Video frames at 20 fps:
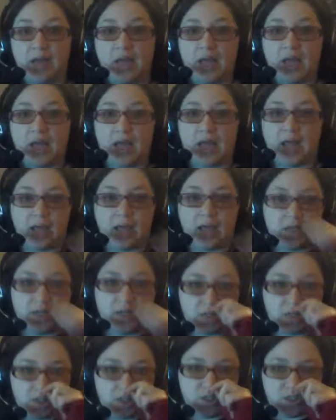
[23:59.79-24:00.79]
And
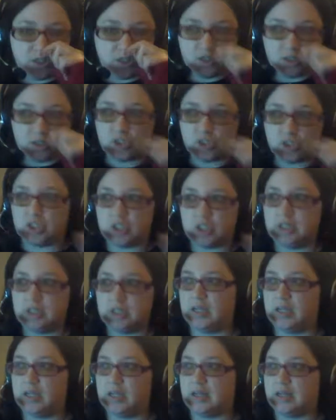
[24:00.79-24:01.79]

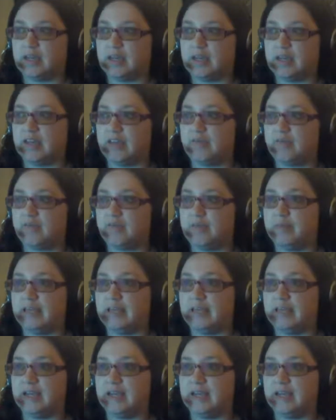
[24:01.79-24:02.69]
she gave me